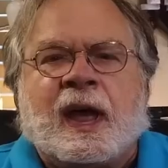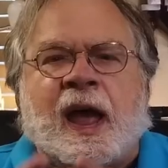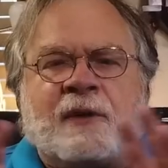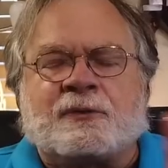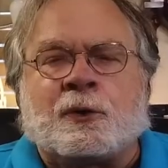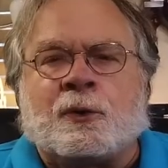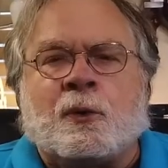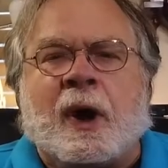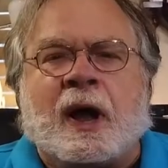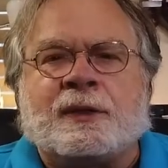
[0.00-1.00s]
After a
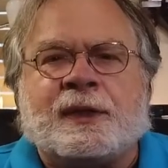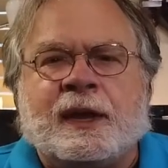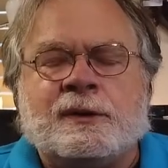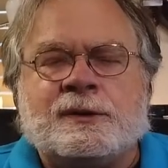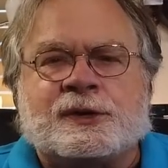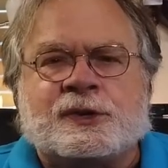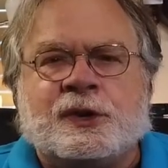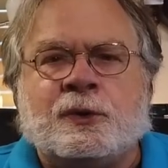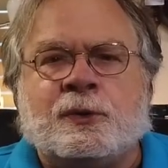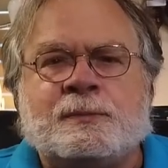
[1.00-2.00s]
while, they used
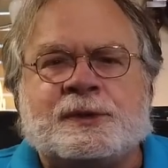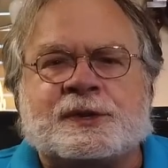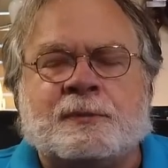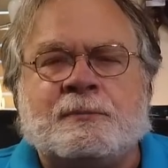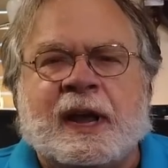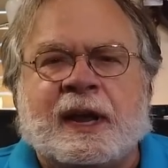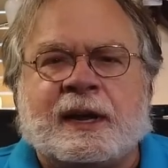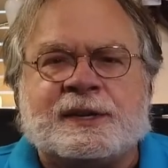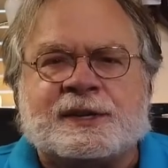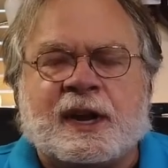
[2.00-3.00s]
tubes to
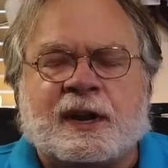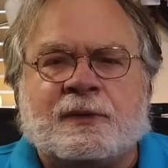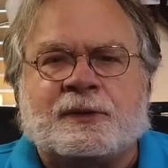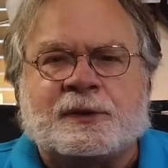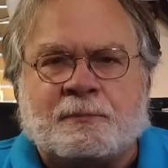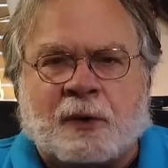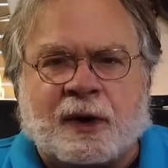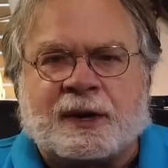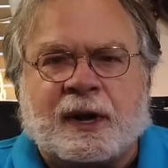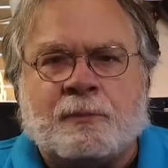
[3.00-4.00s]
make, instead of
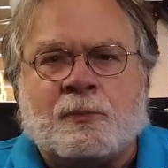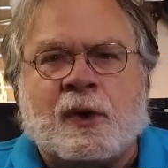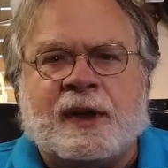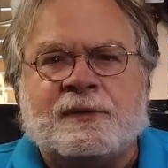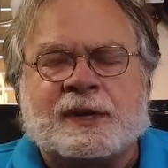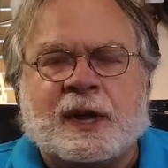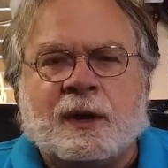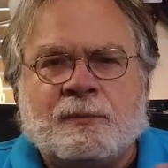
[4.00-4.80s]
spark-type waves,